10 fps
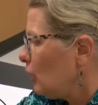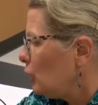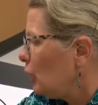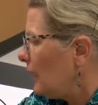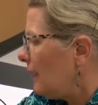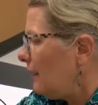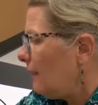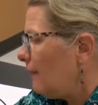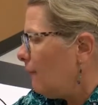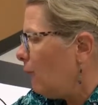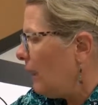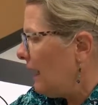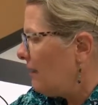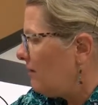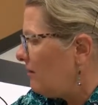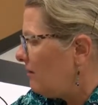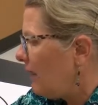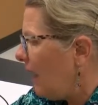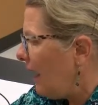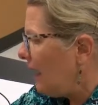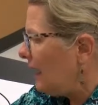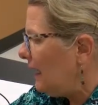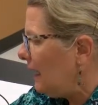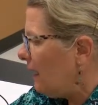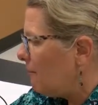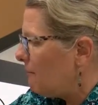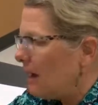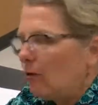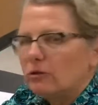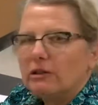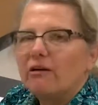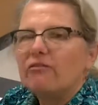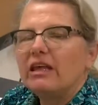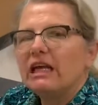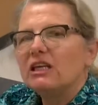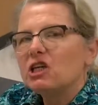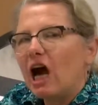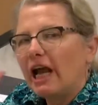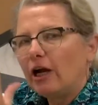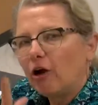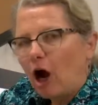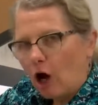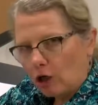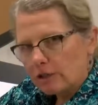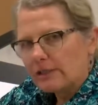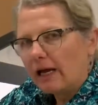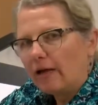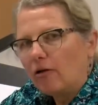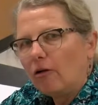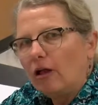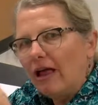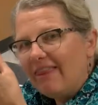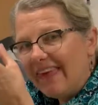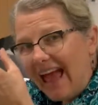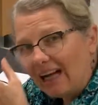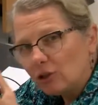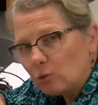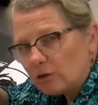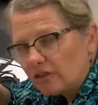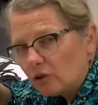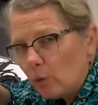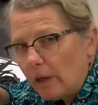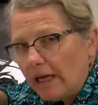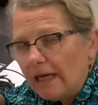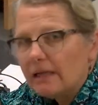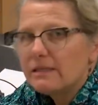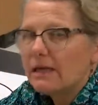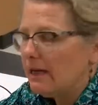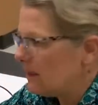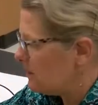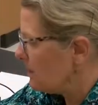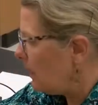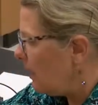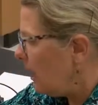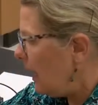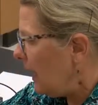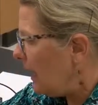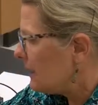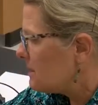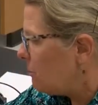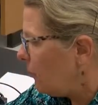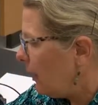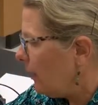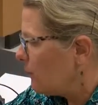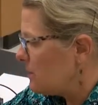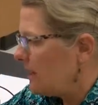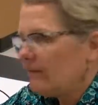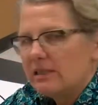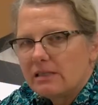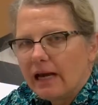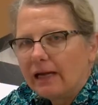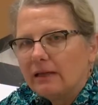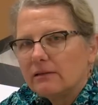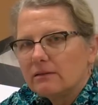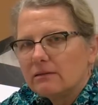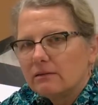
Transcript: look at what a tiny amount of the entire heart cycle, the actual squeeze is. It's 0.07 seconds.